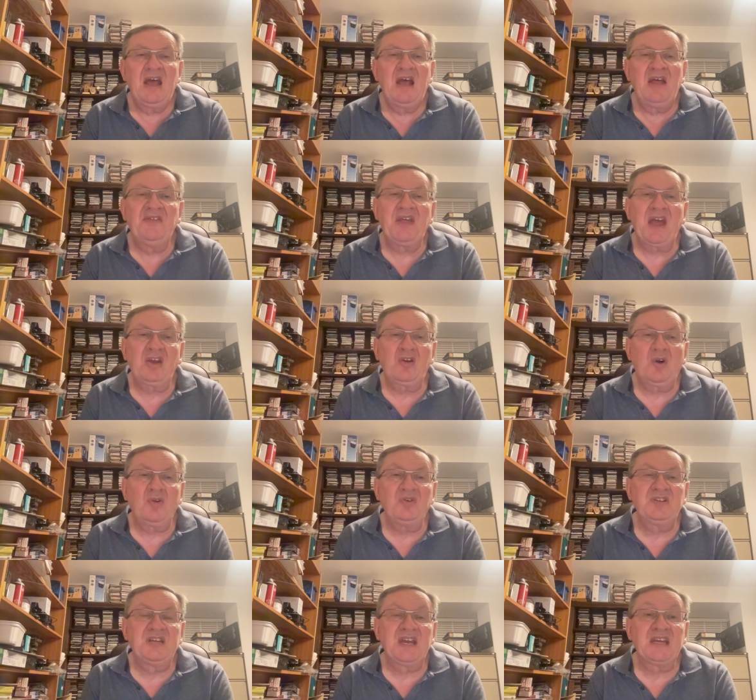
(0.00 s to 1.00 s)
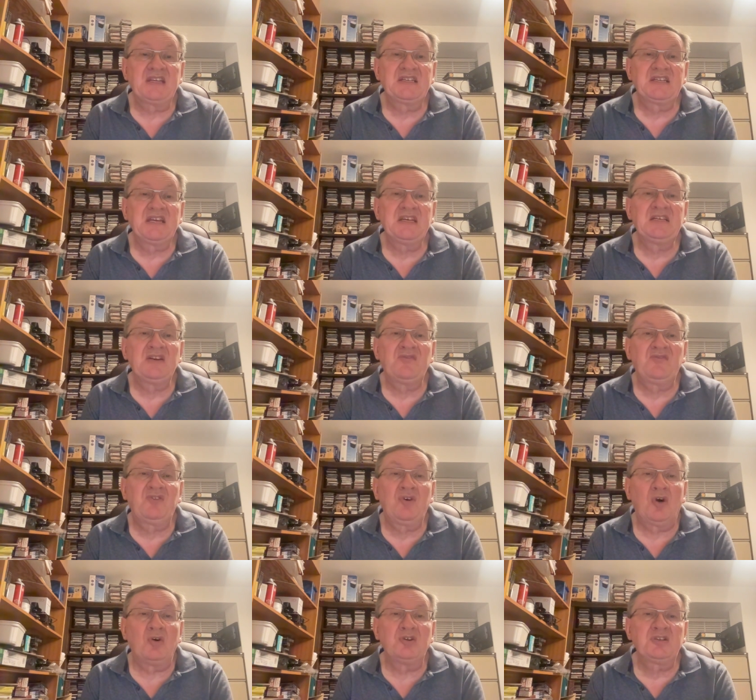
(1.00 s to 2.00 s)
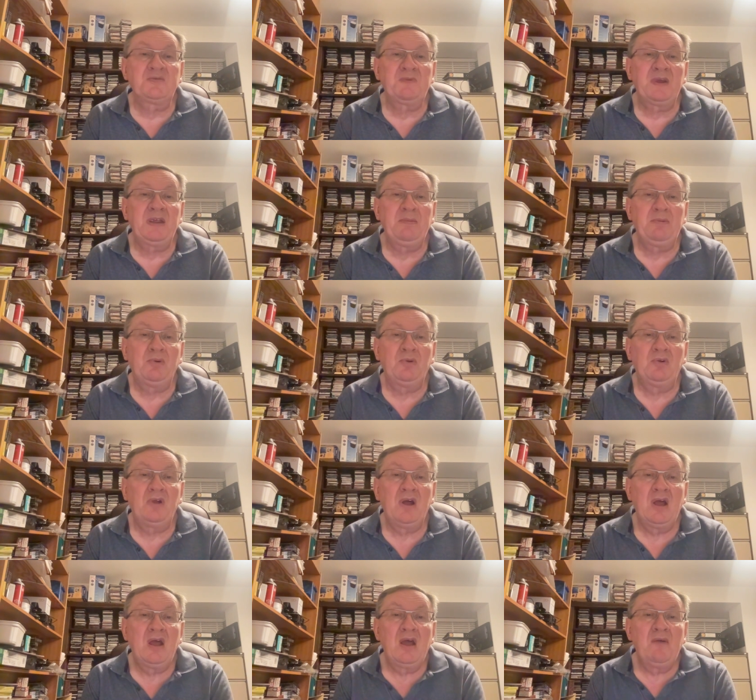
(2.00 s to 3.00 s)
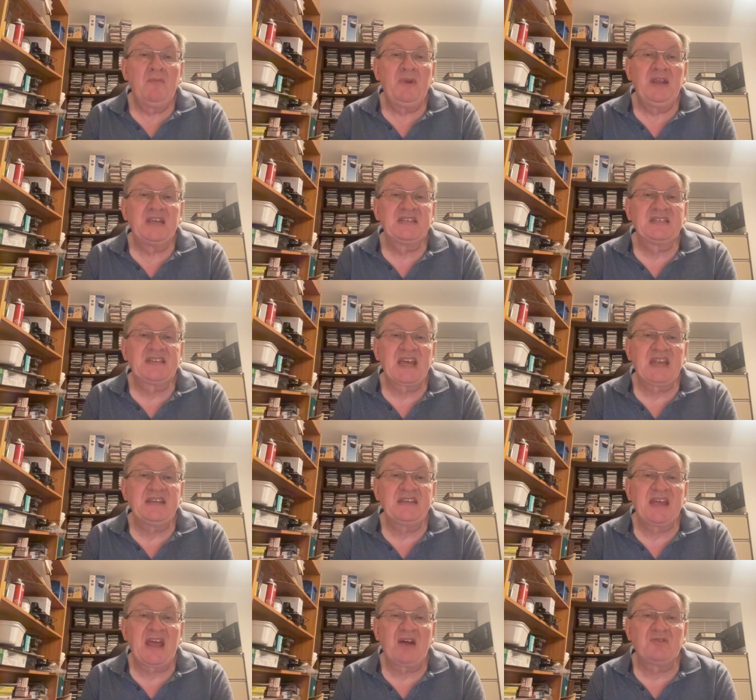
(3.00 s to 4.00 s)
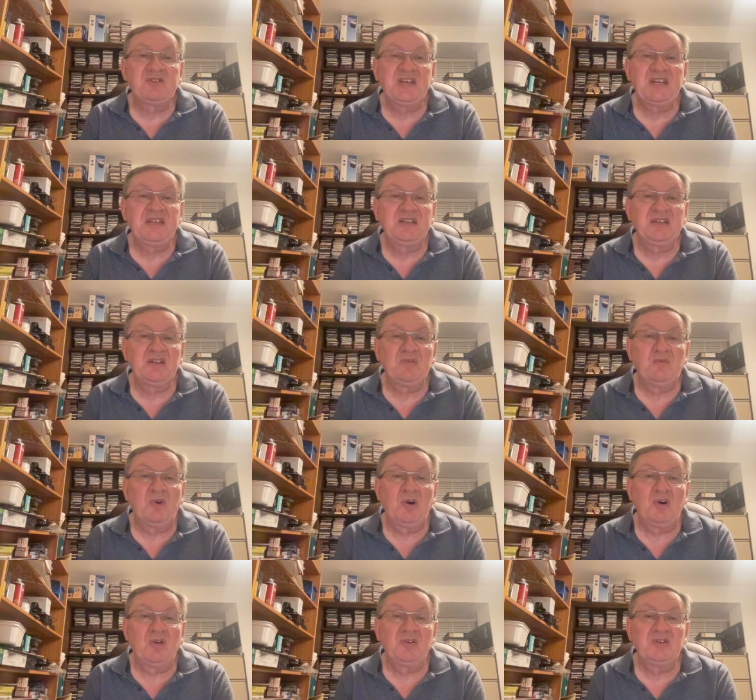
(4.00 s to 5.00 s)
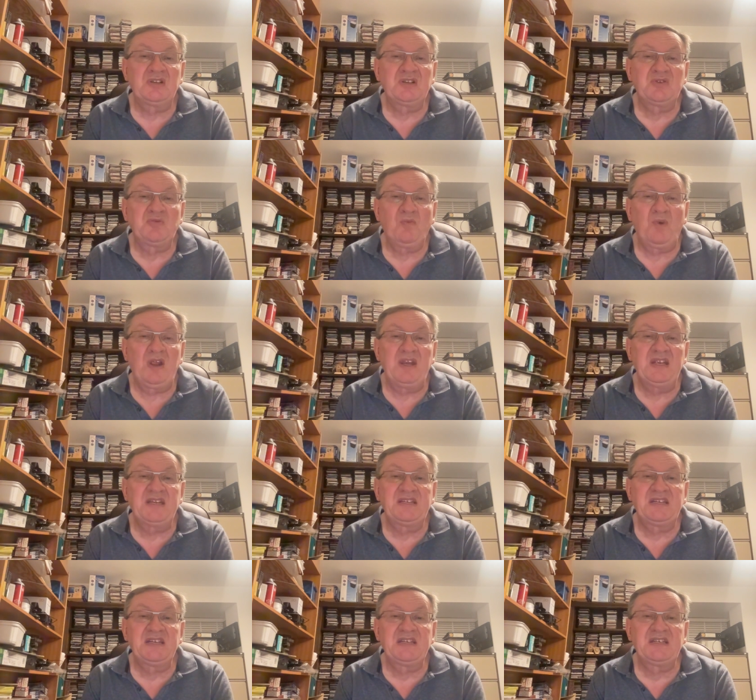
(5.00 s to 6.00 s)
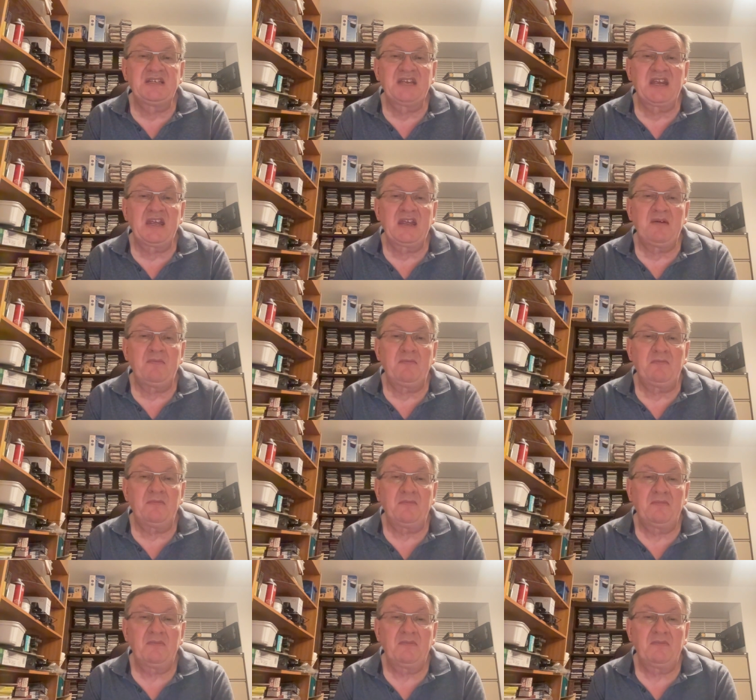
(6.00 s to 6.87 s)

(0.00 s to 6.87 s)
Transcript: And that context is of God's people being sent out into the world as witnesses to him.